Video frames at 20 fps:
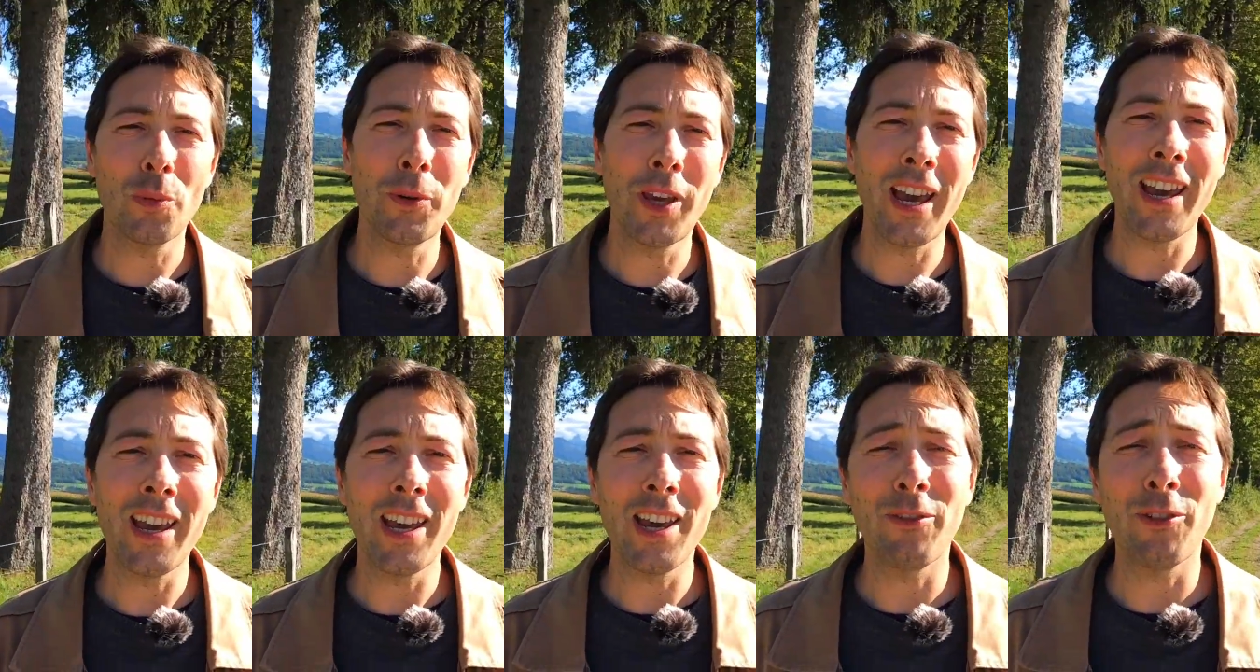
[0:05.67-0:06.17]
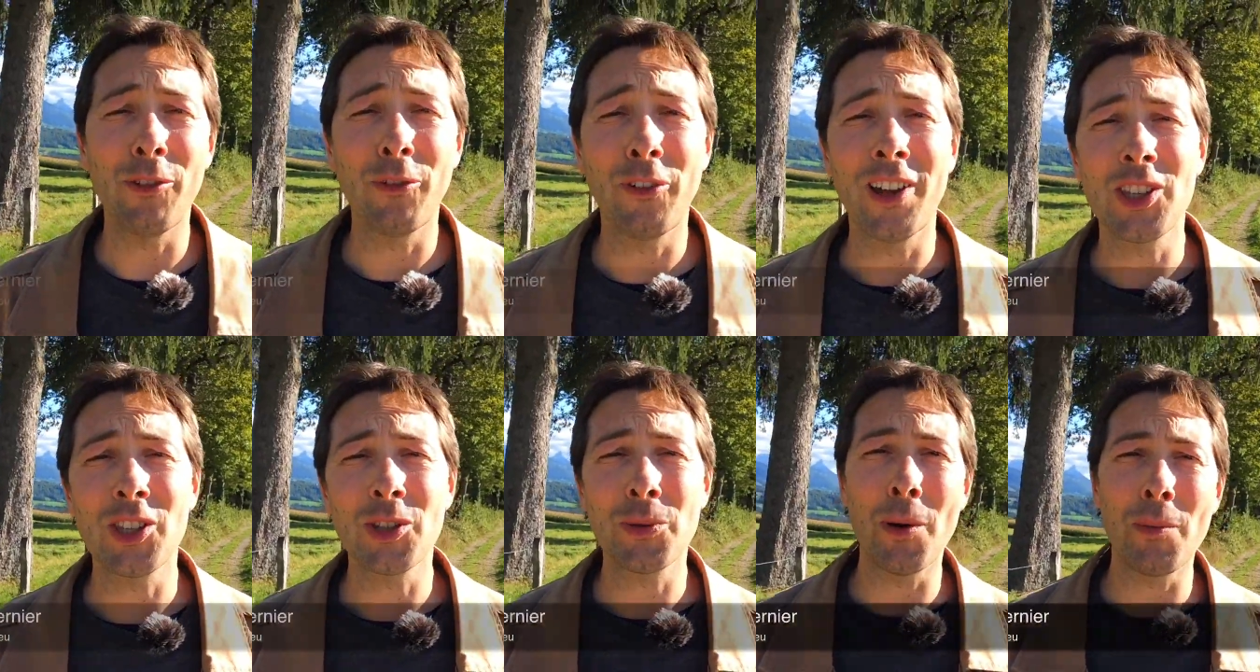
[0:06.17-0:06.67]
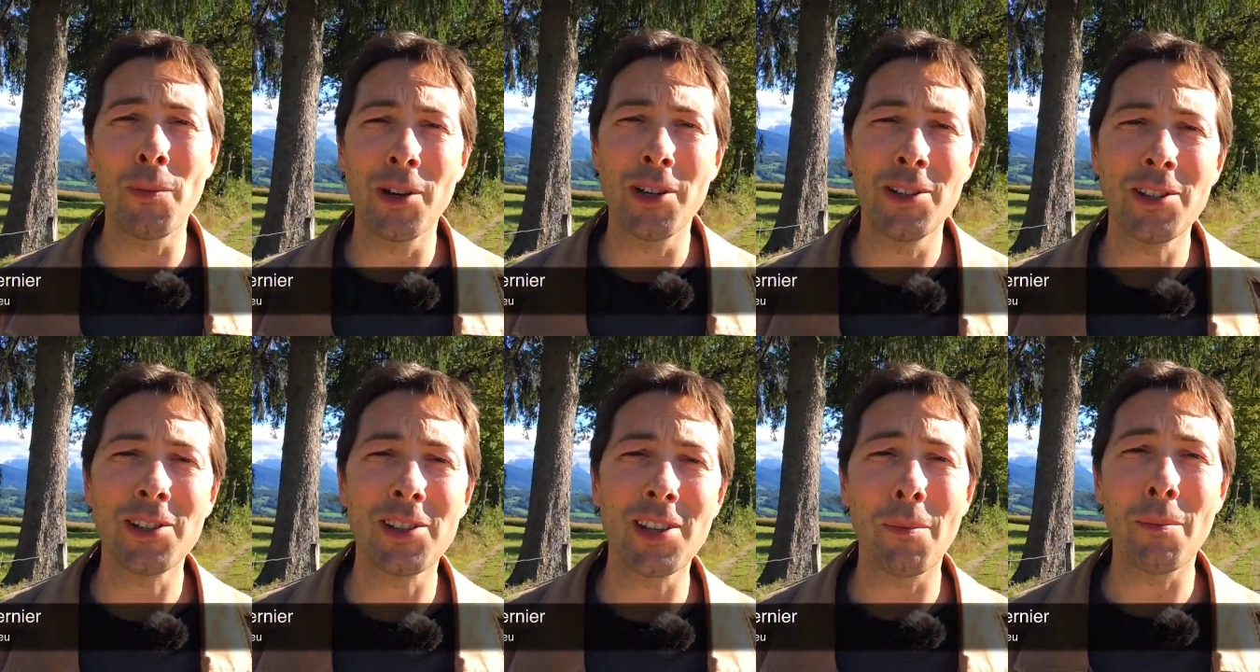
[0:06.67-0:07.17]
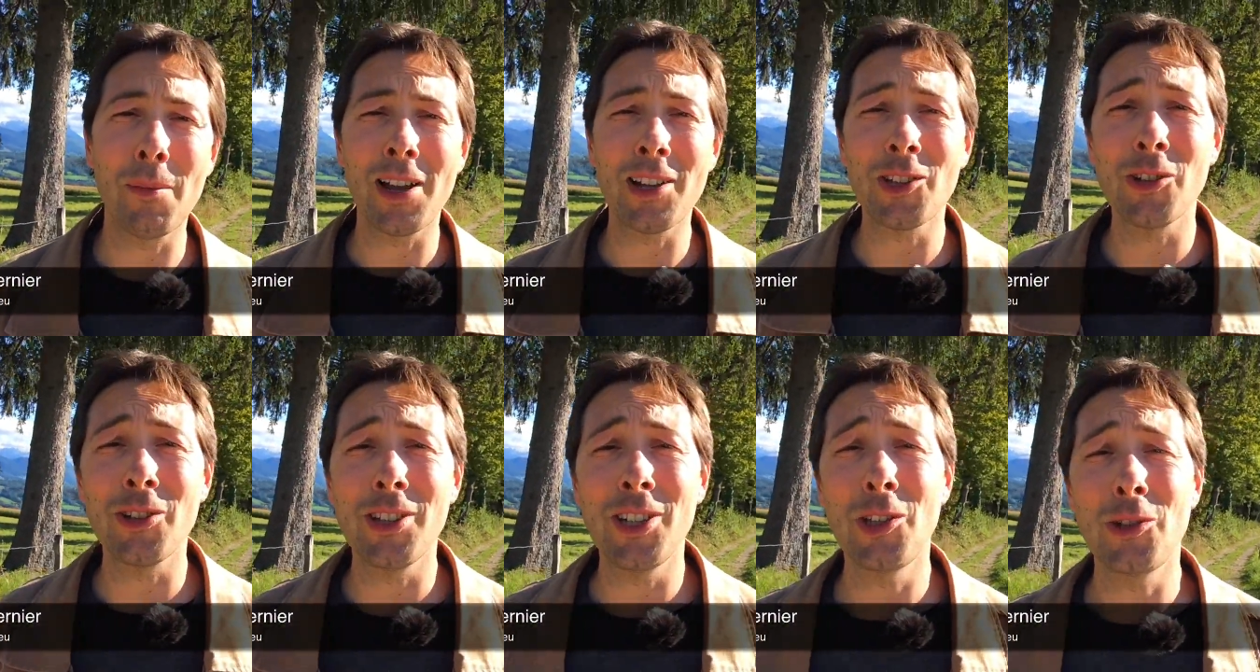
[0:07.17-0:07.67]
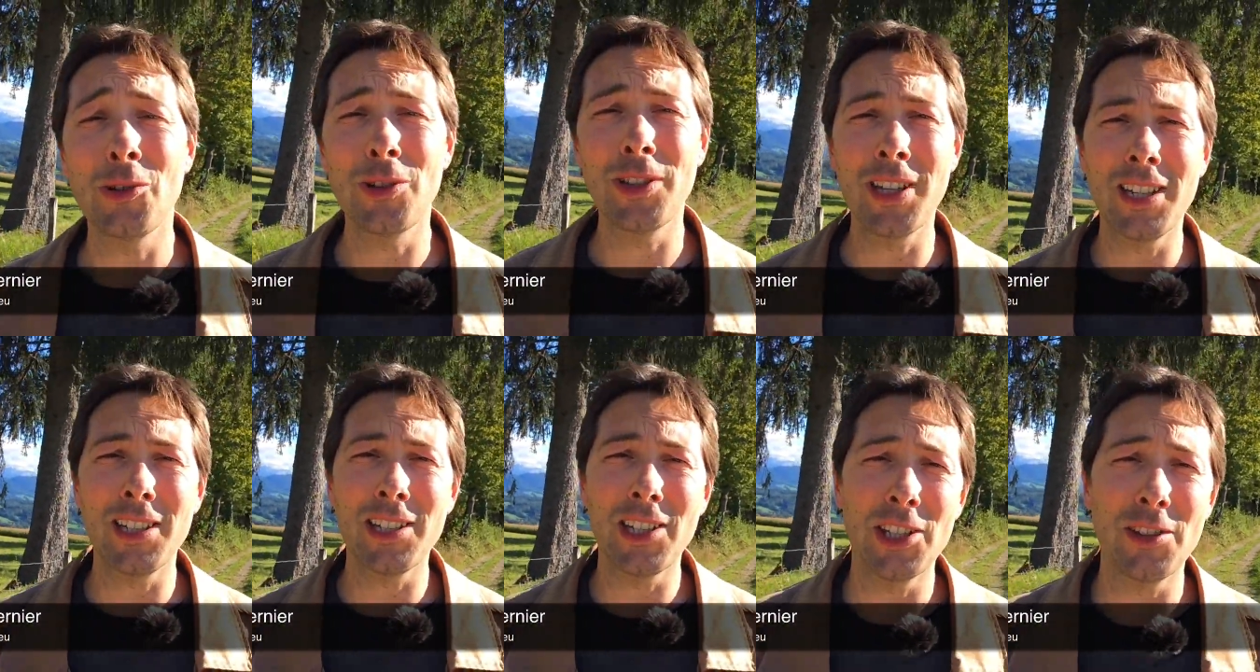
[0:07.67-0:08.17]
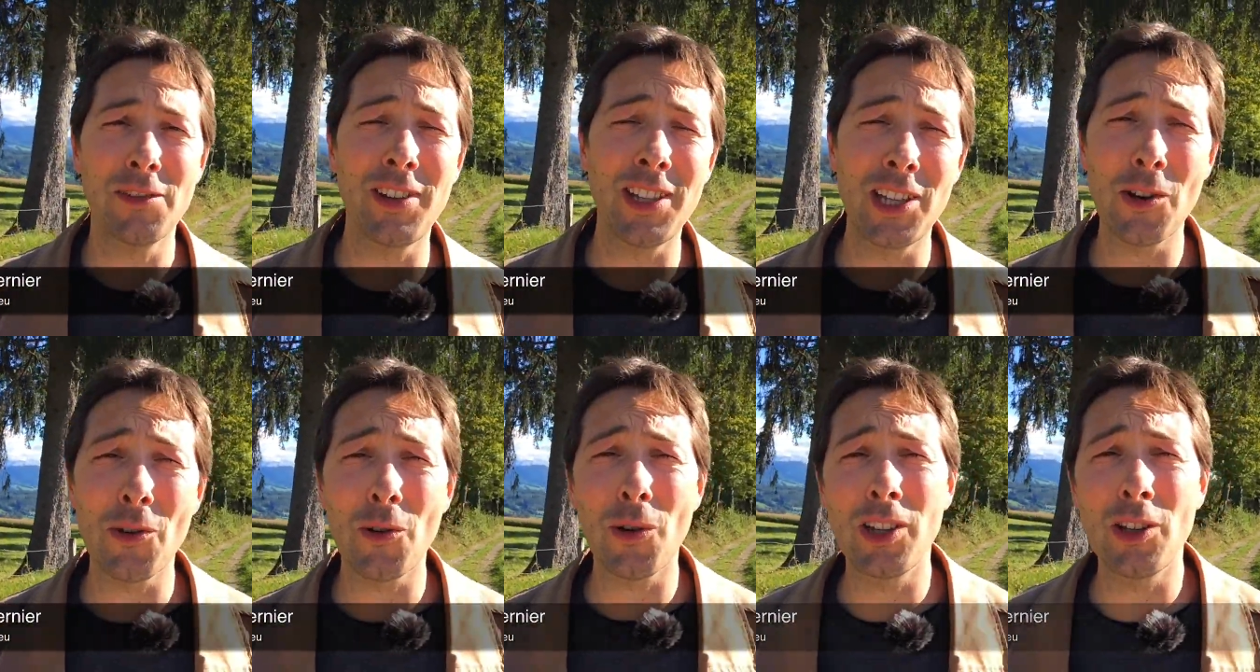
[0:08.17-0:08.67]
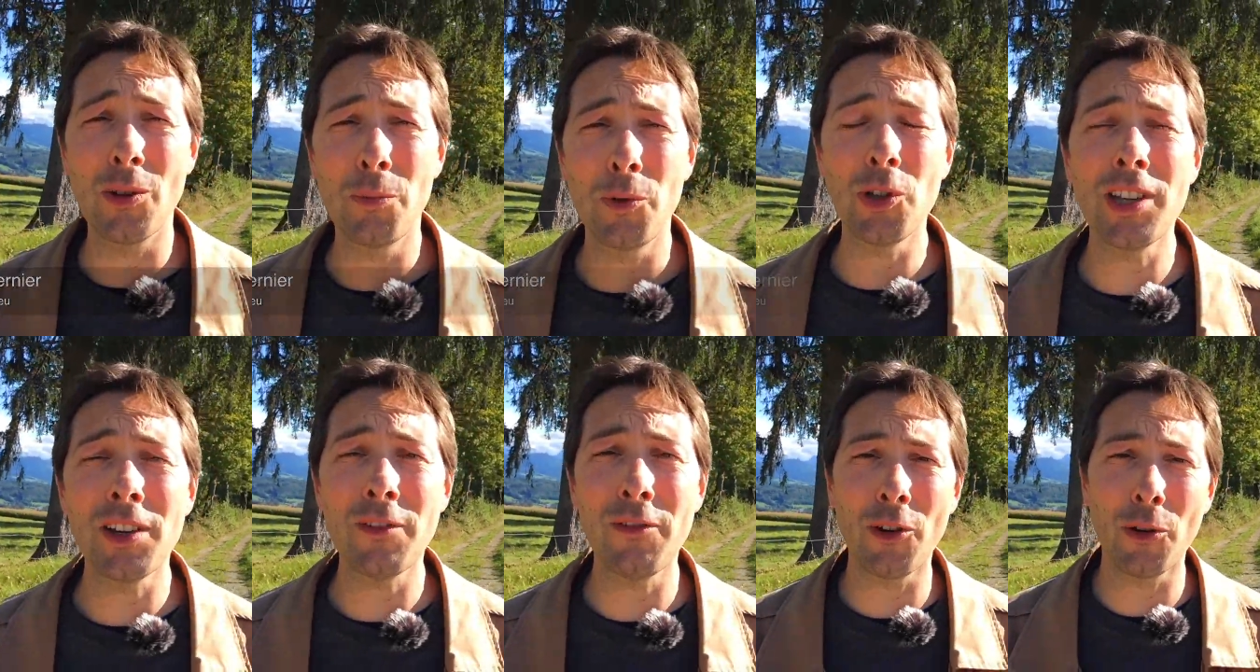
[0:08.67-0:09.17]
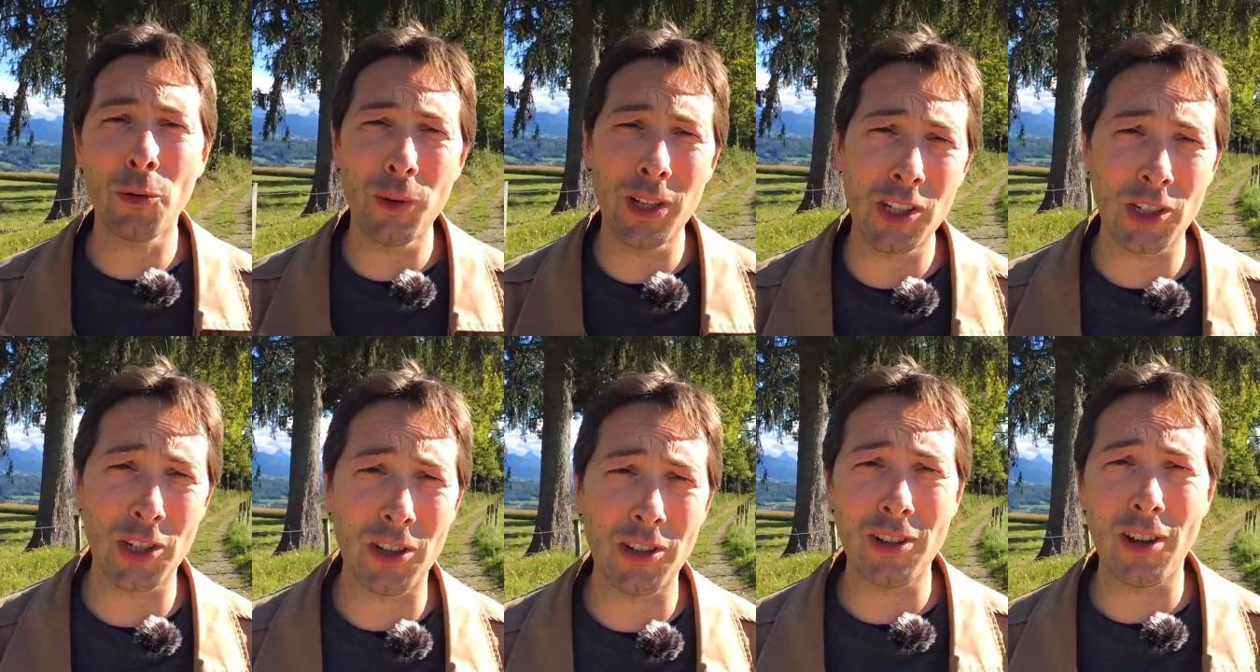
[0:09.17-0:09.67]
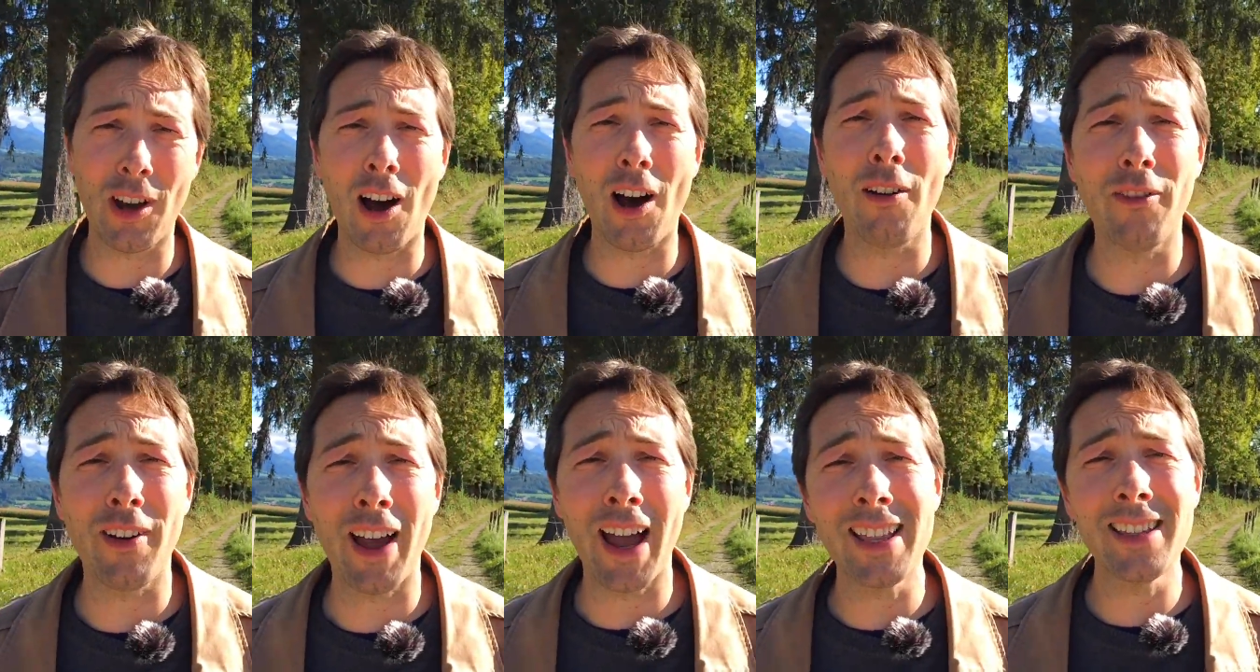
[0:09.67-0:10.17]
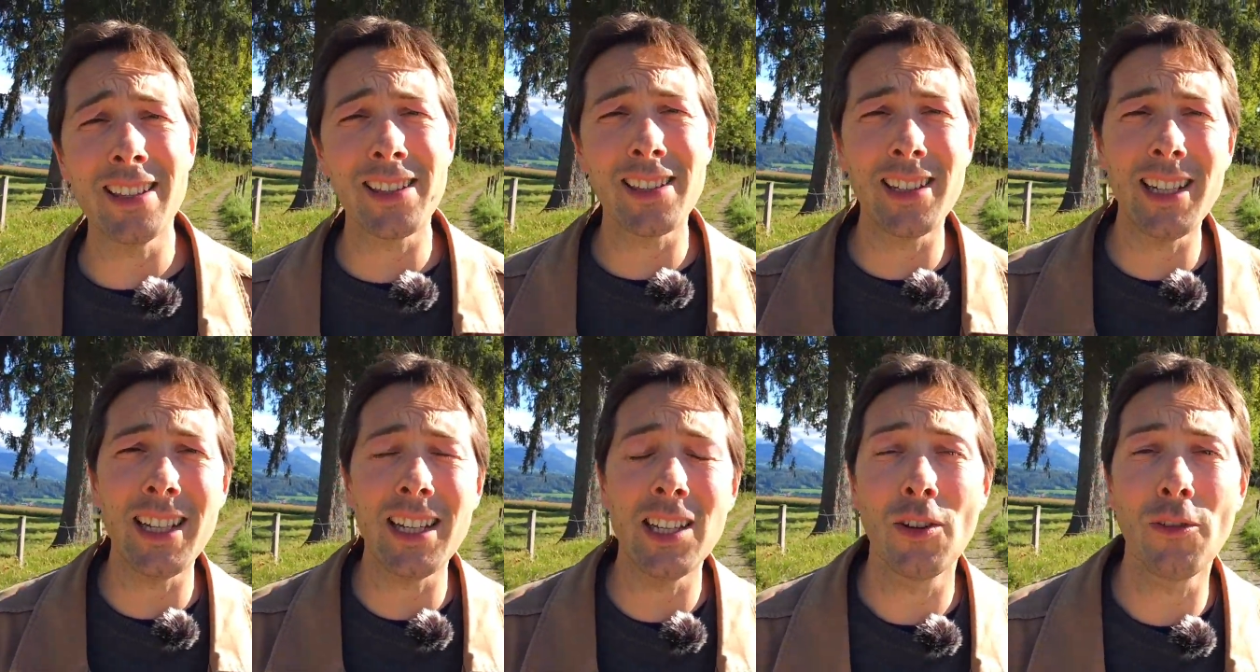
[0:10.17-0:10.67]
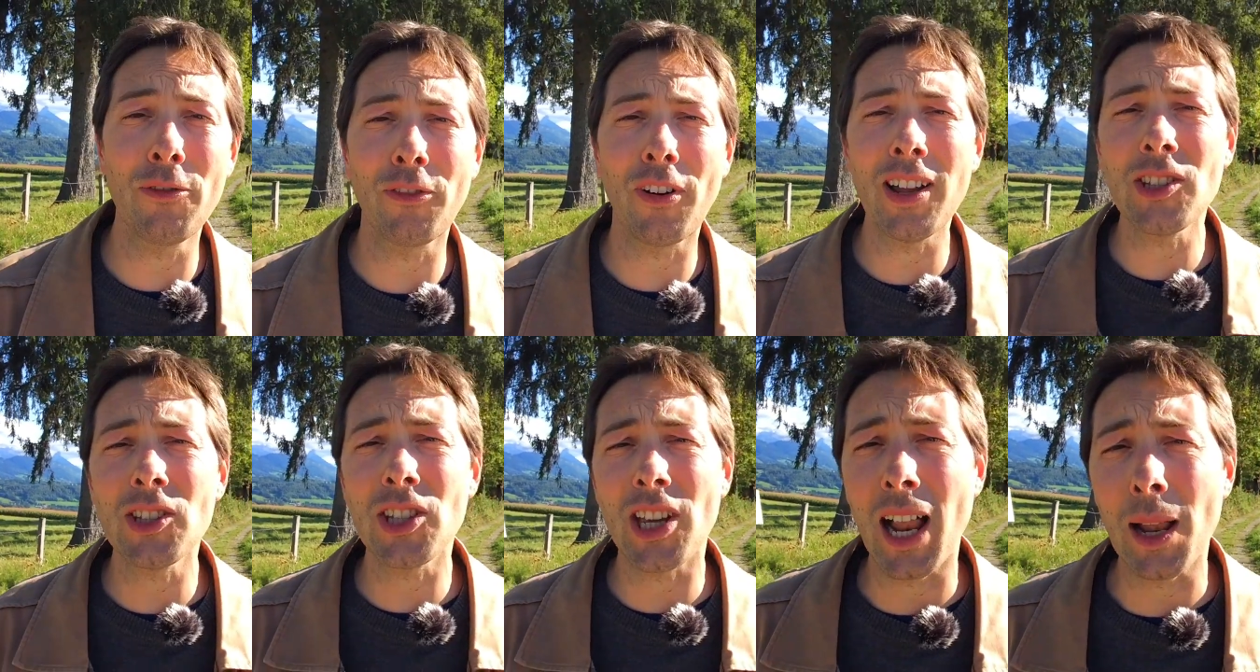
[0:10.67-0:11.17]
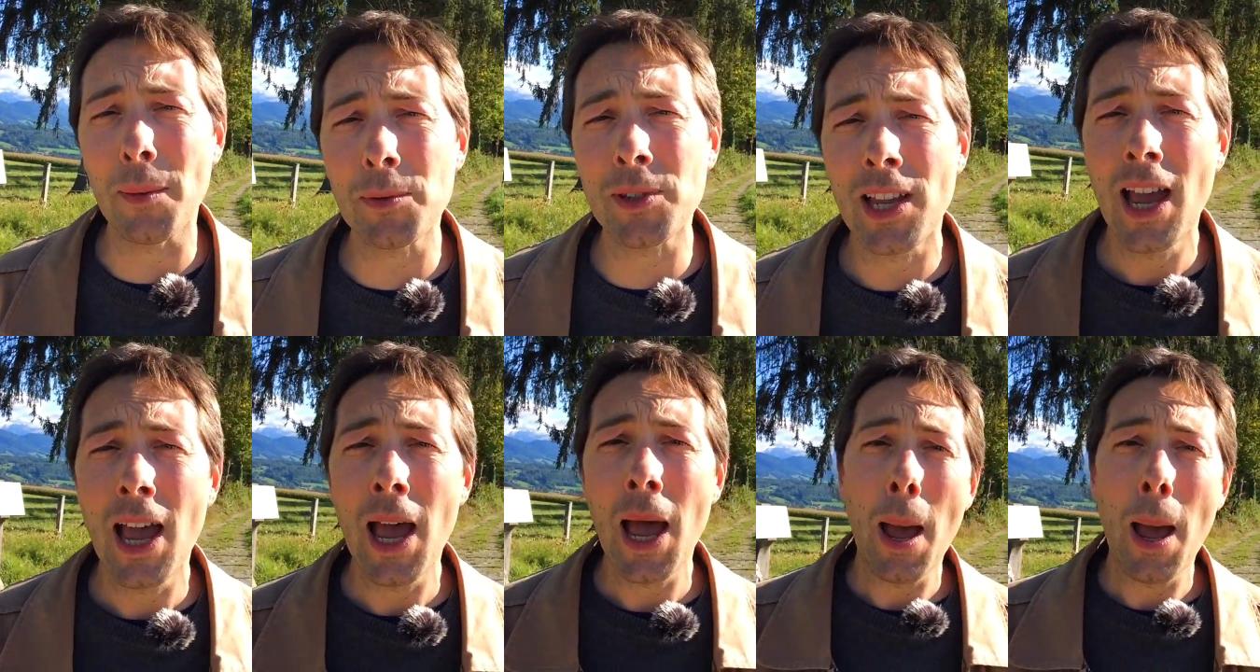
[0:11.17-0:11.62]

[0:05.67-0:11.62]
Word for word: Pierre here from French Moments. I'm actually shooting this video in the beautiful region of Annecy in the French Alps,